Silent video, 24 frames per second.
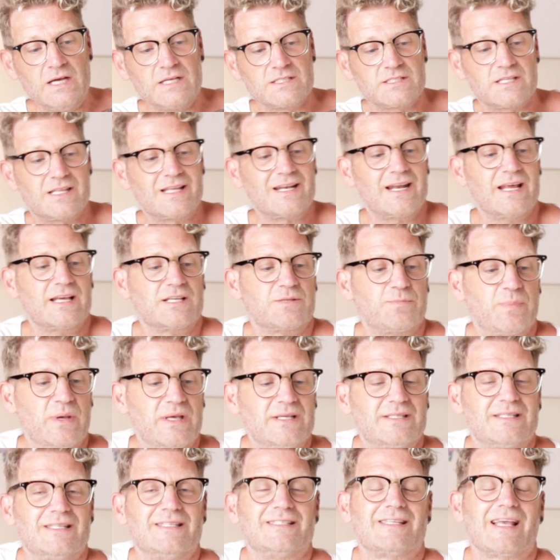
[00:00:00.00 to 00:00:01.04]
So the next
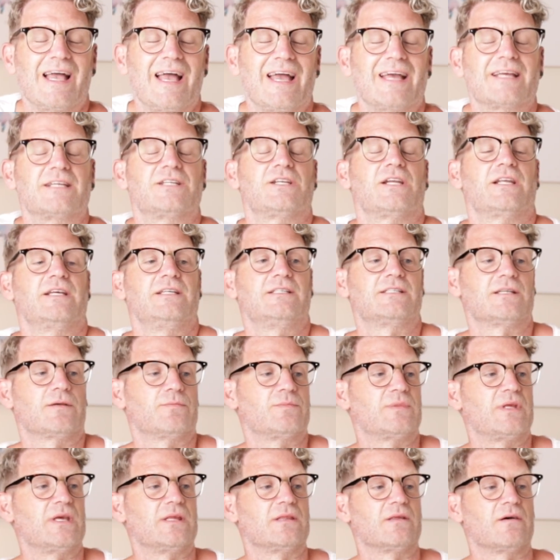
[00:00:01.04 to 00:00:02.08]
piece is actually
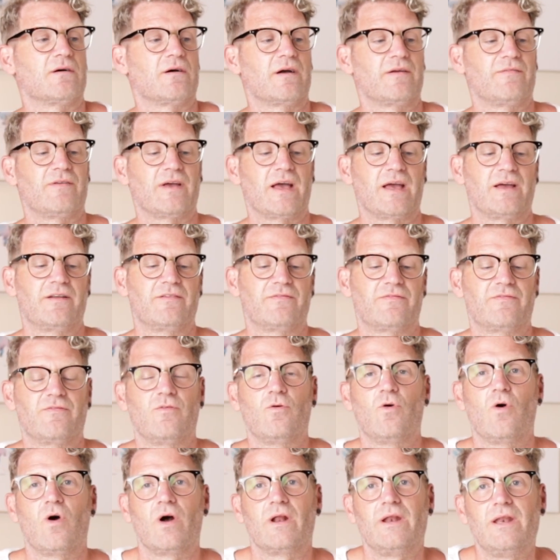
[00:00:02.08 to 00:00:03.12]
something that I've had
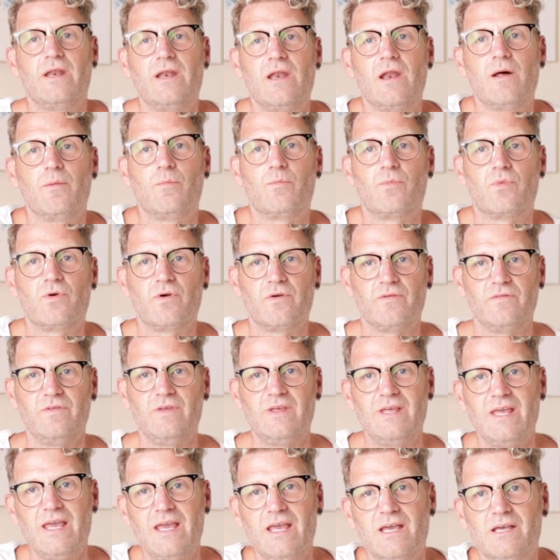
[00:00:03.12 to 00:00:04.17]
for a number of
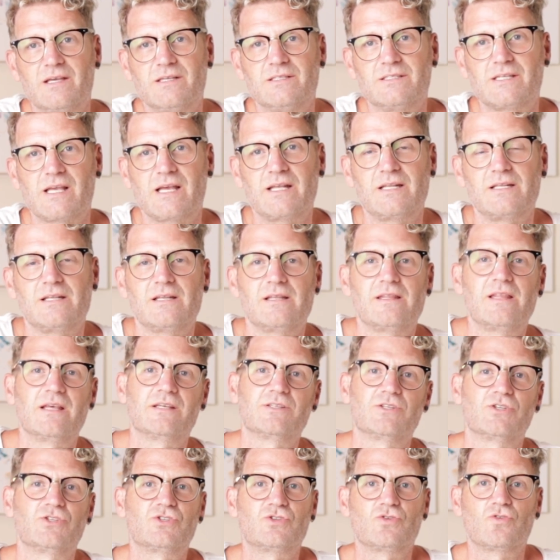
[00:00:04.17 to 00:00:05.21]
years, and
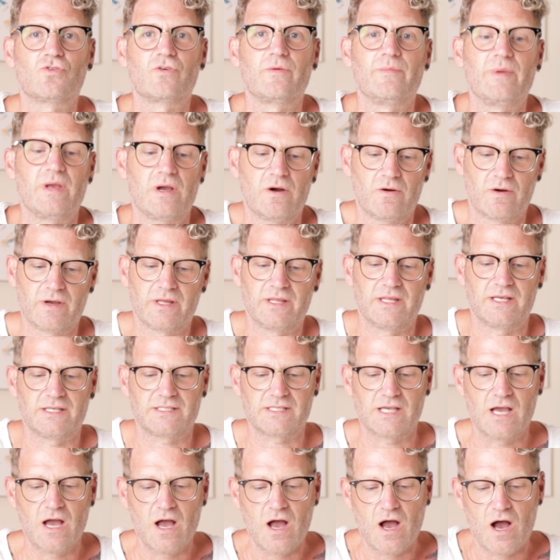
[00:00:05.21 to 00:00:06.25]
there's a story behind
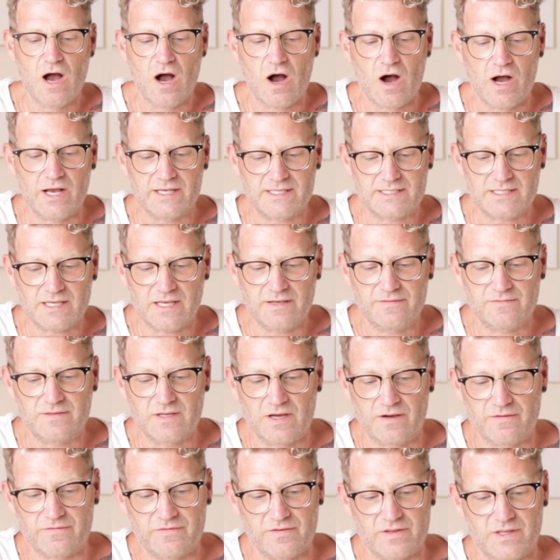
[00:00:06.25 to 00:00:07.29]
this. I saved
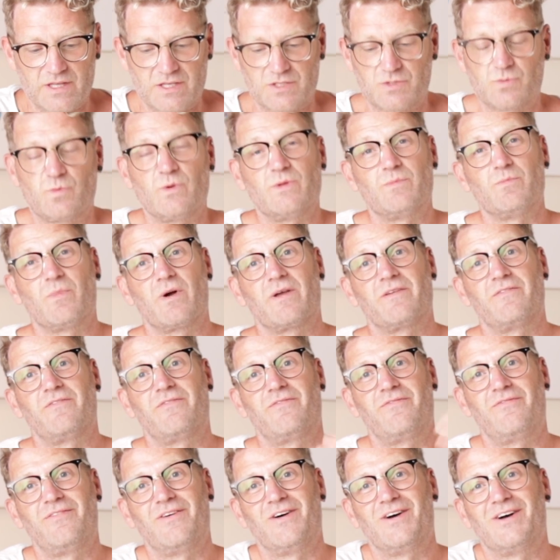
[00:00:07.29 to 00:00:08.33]
up for this with my
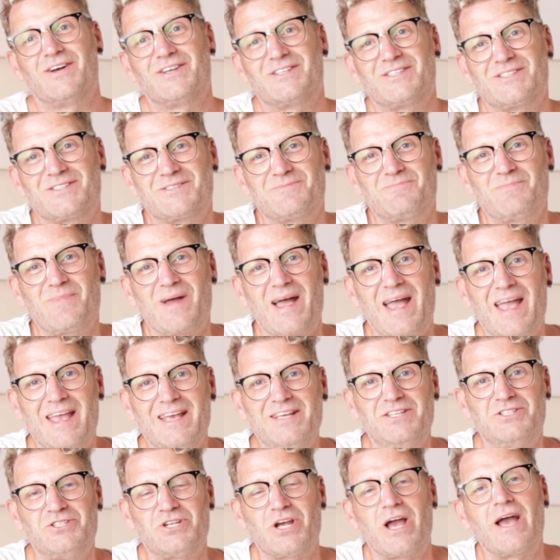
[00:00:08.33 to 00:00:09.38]
first
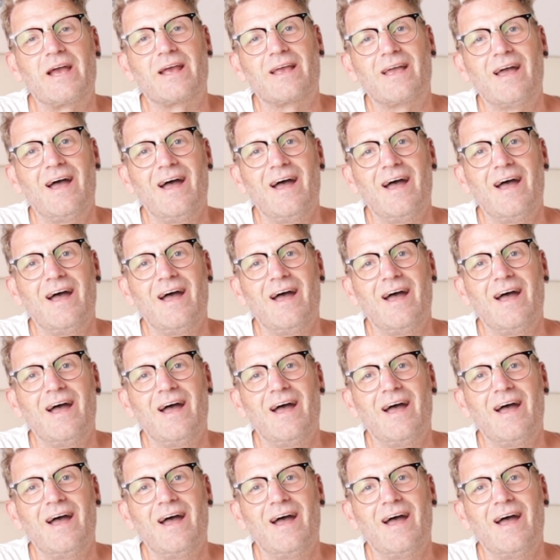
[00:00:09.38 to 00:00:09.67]
paycheck.